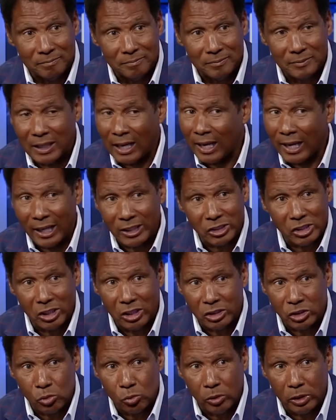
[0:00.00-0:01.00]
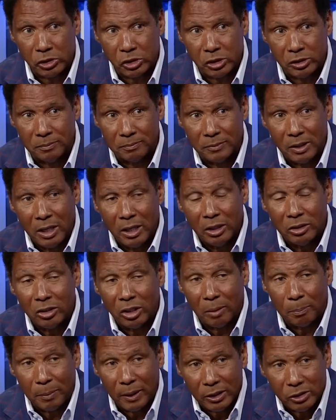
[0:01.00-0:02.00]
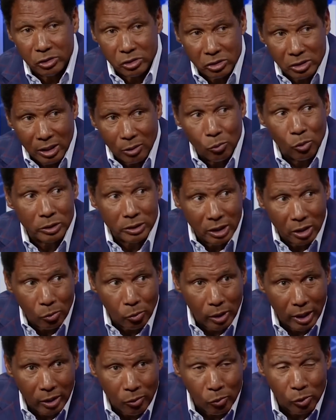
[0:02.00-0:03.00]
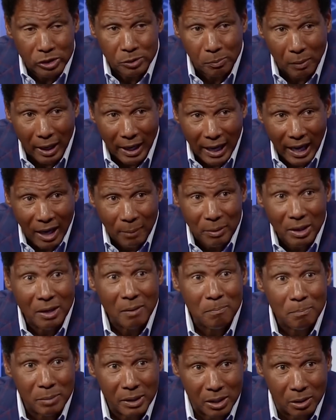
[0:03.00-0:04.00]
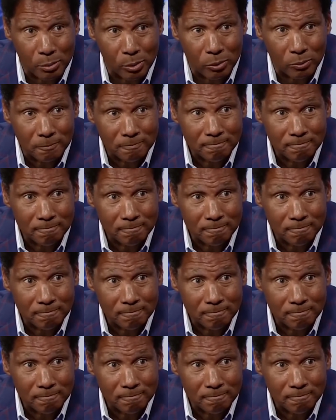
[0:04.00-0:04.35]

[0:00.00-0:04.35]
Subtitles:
got to ask you this question. Did the Patriots let one get away? Was Miami beatable?